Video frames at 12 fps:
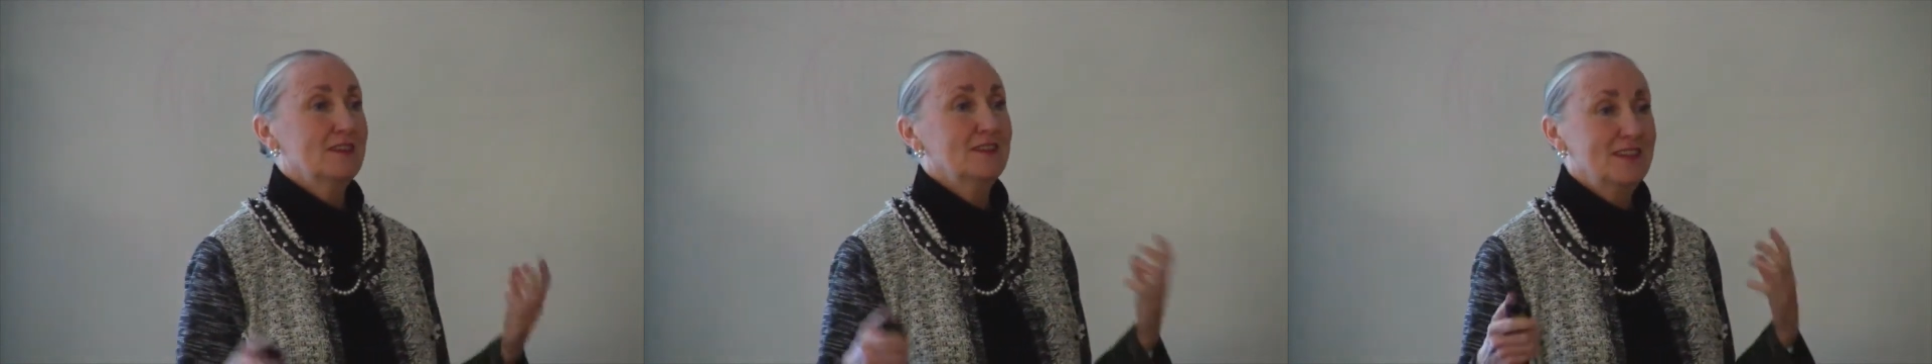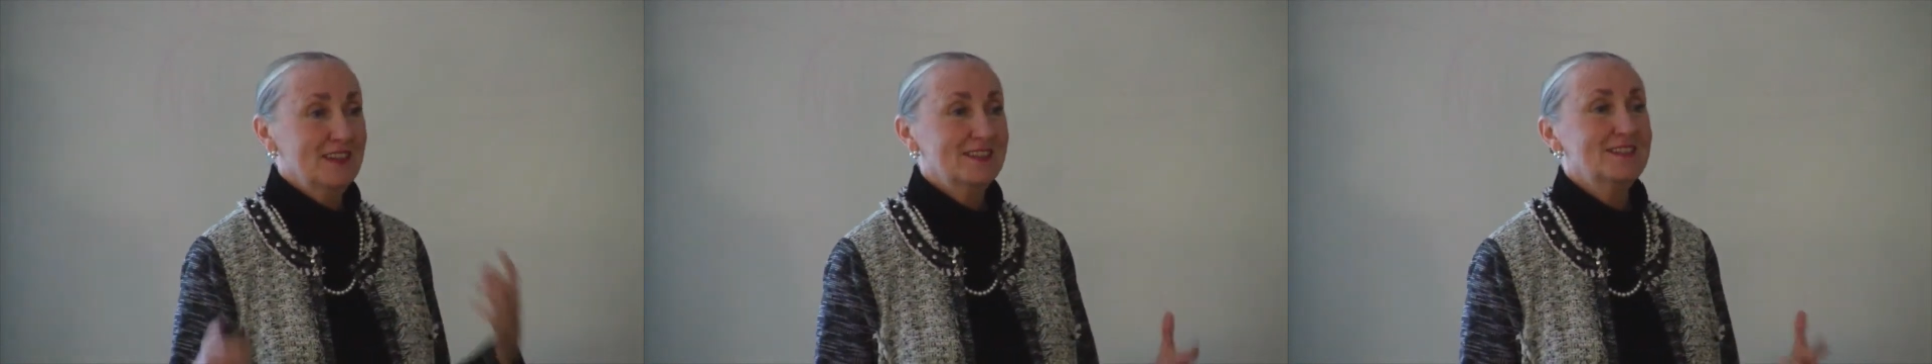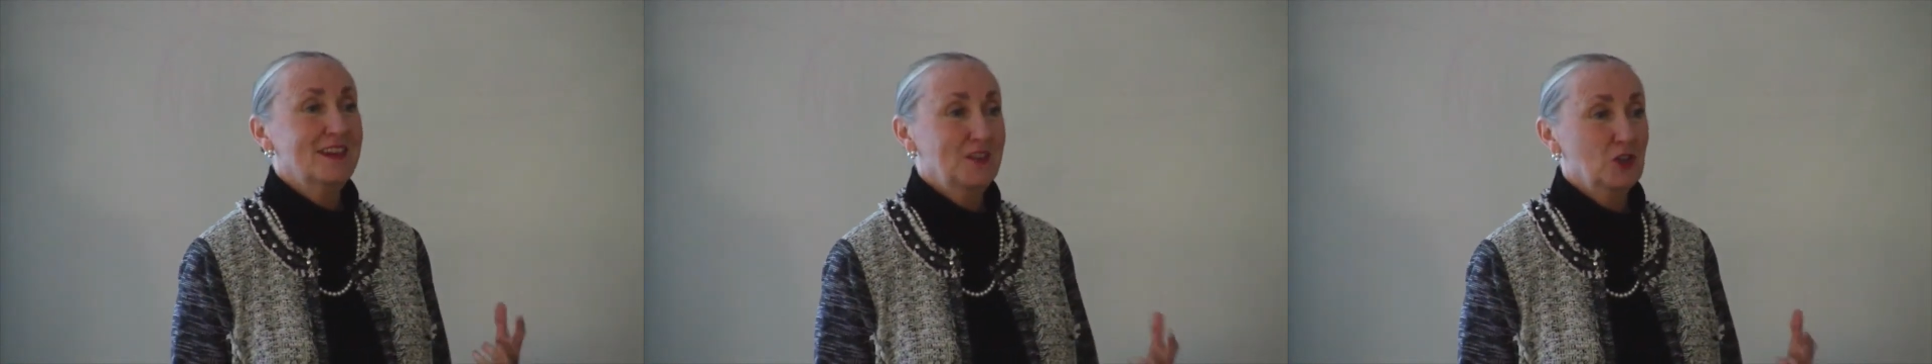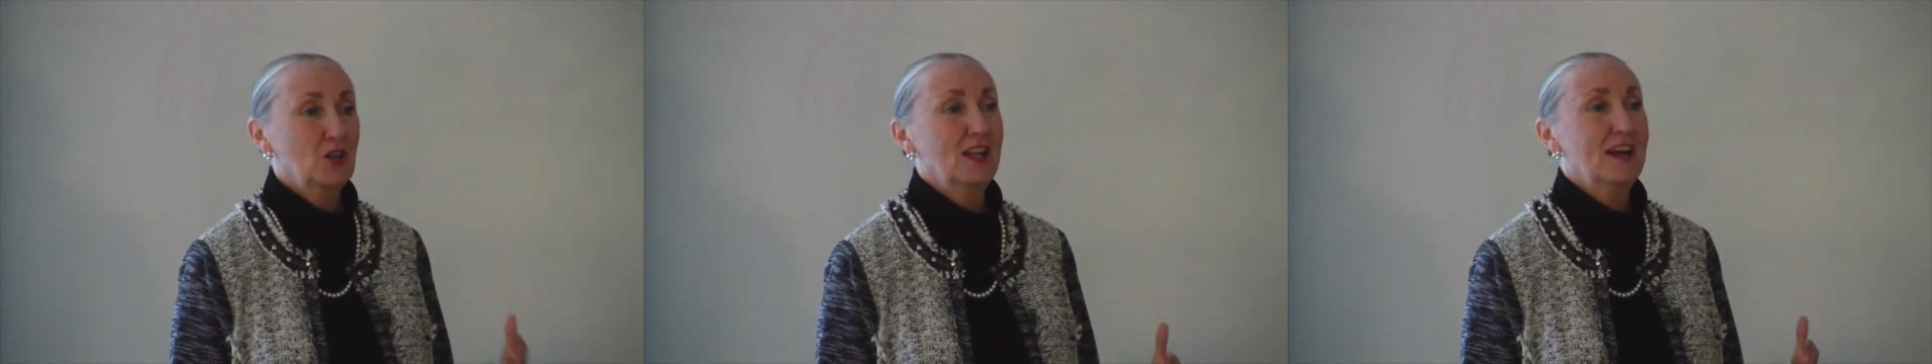on the inside of
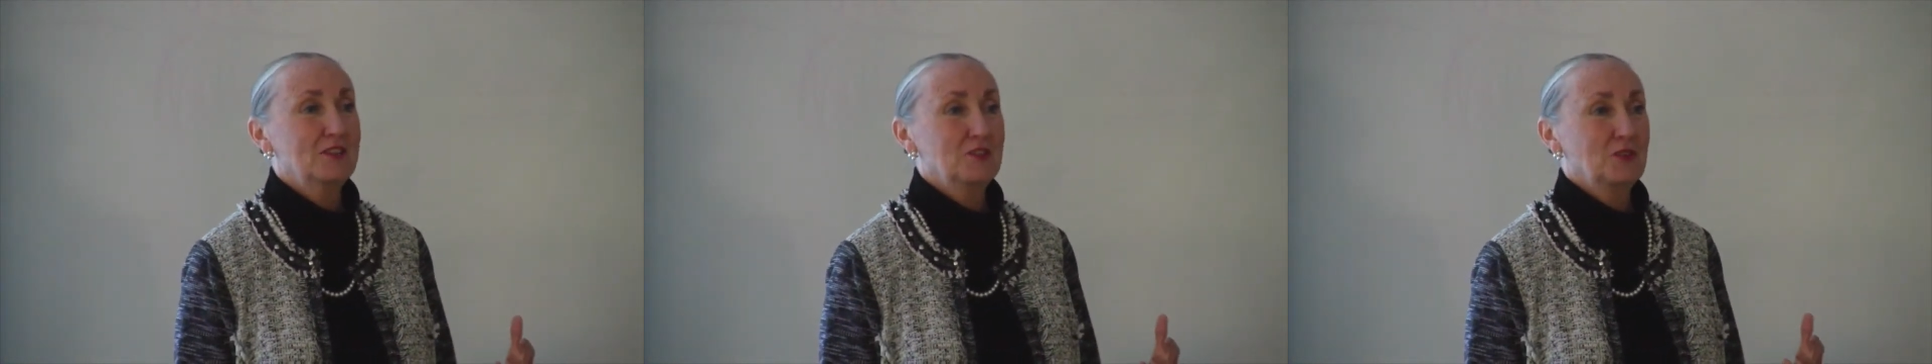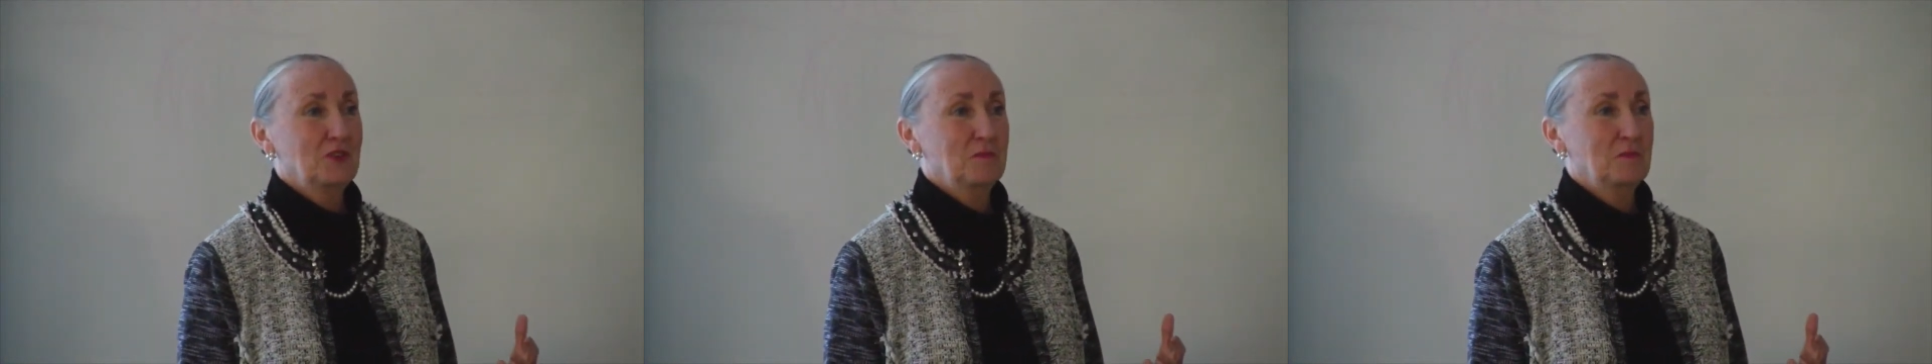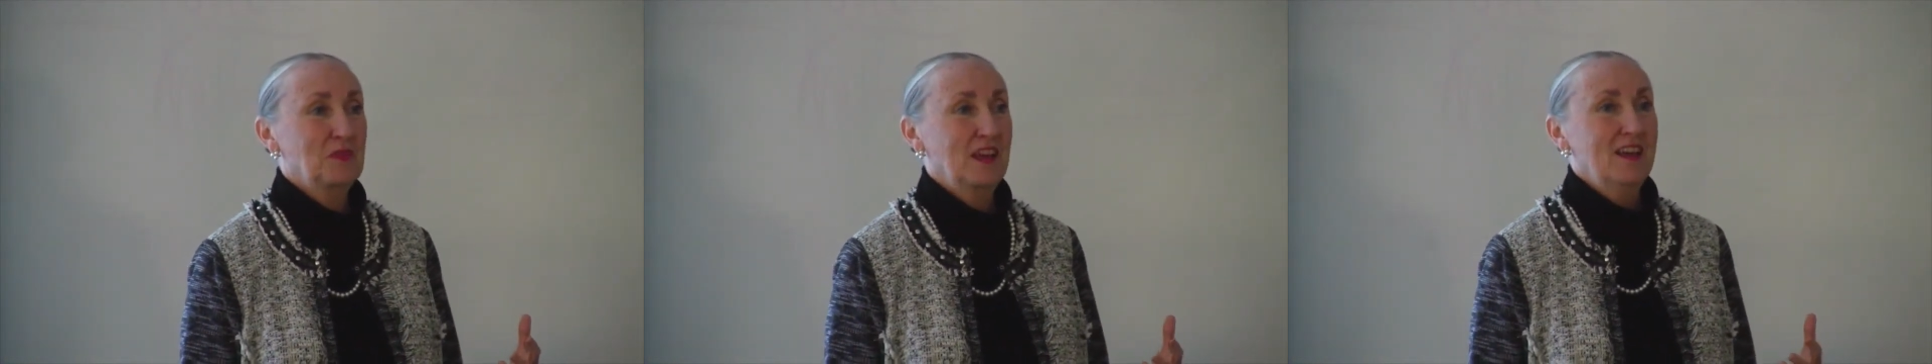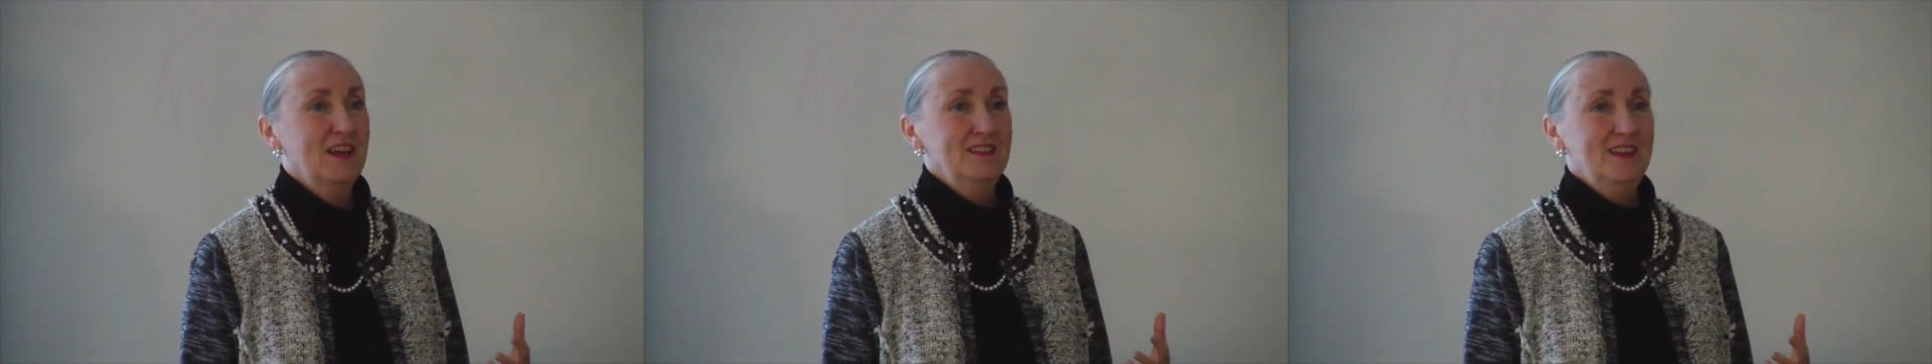their classroom
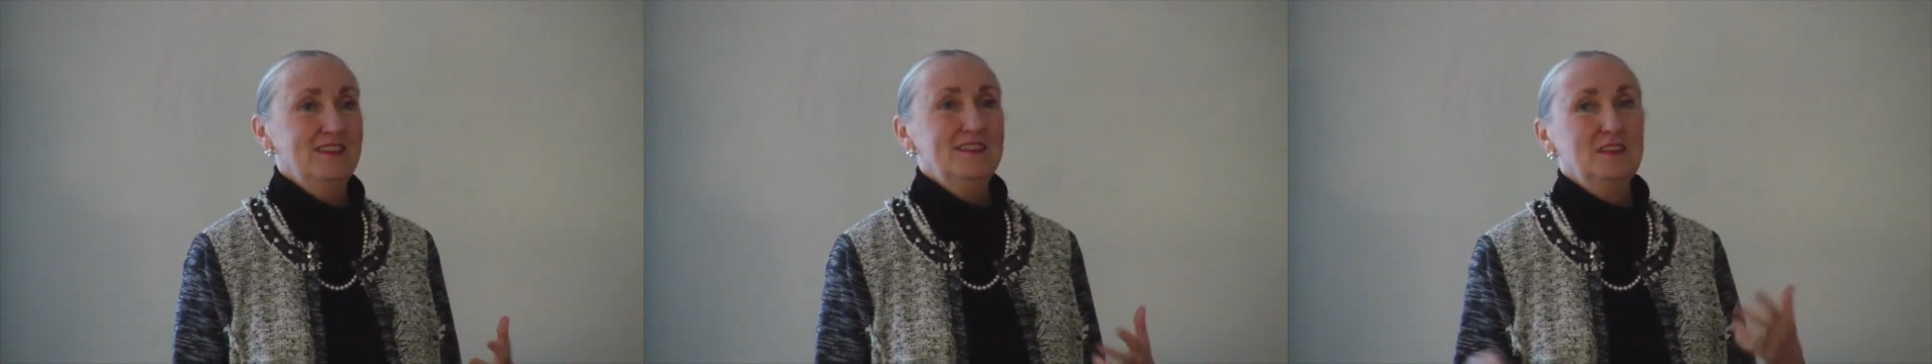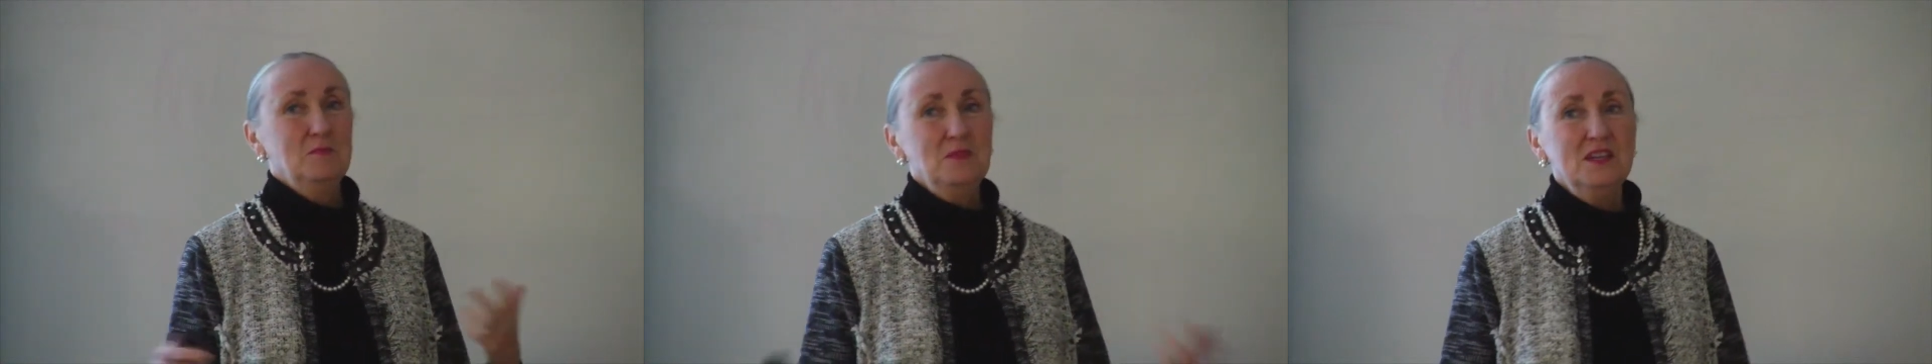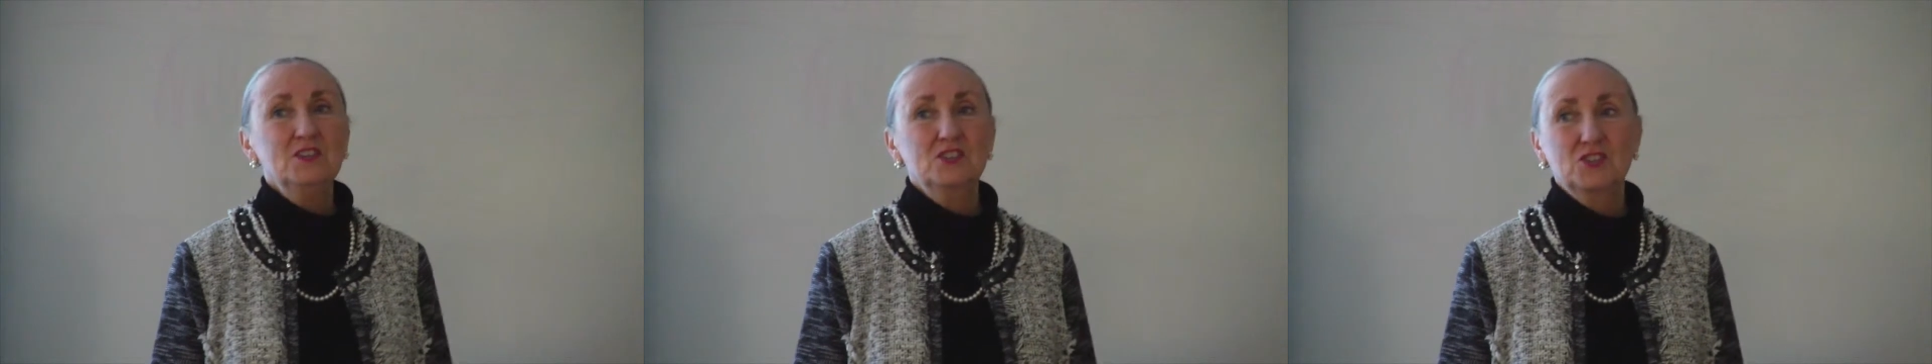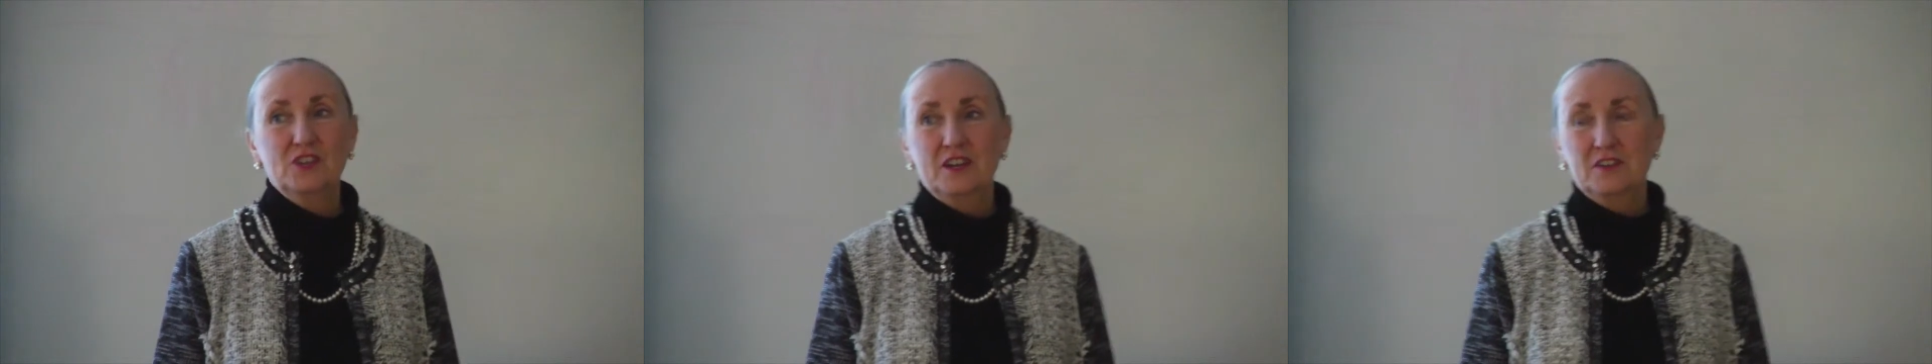that the
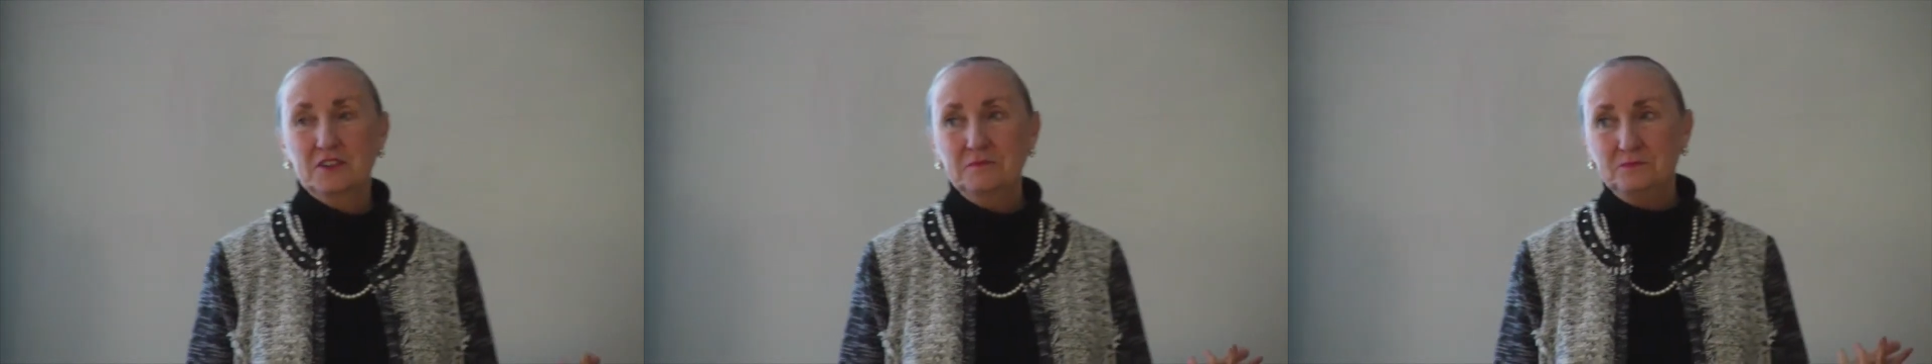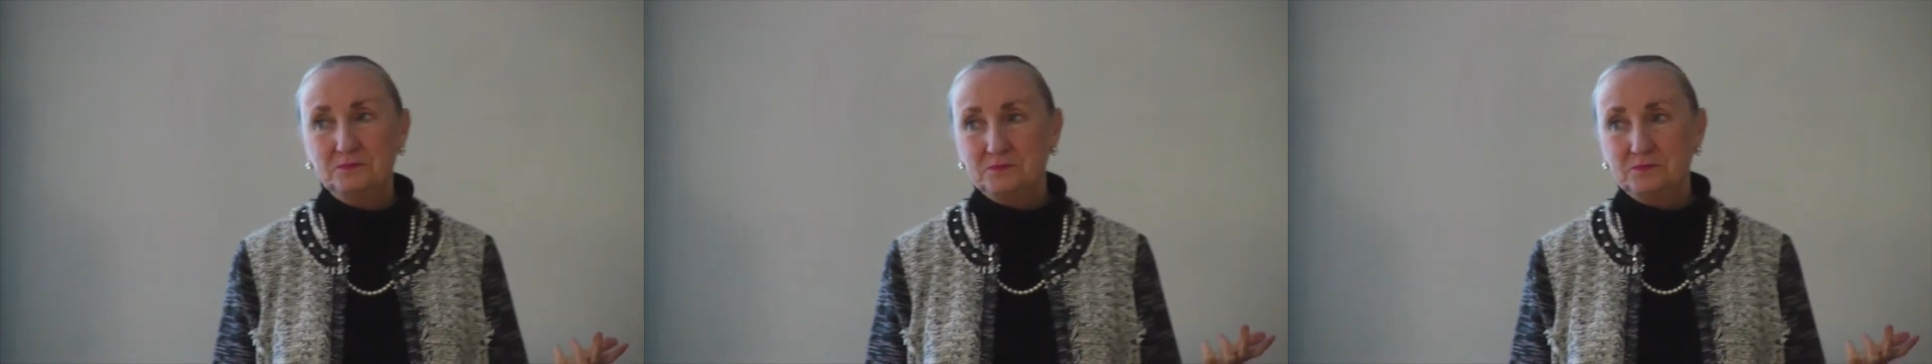administrator,